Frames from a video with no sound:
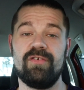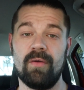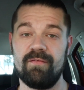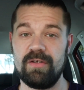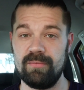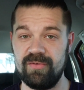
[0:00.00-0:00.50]

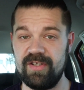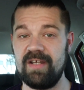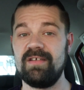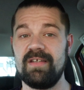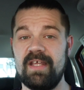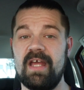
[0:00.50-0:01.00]
so if you
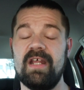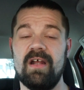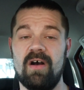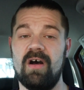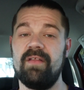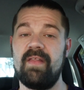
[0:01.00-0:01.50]
didn't get
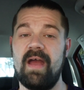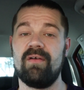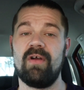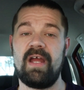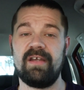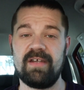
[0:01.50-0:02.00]
it on
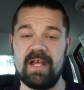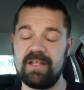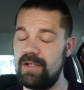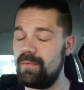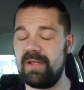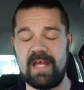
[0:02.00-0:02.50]
that raid day,
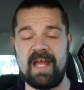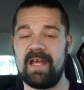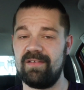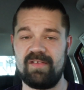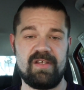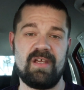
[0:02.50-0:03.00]
you
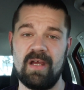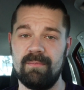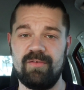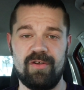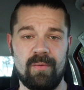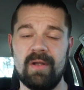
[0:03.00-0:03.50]
can't
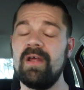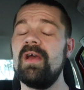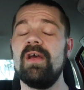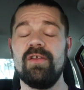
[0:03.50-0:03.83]
TM to it,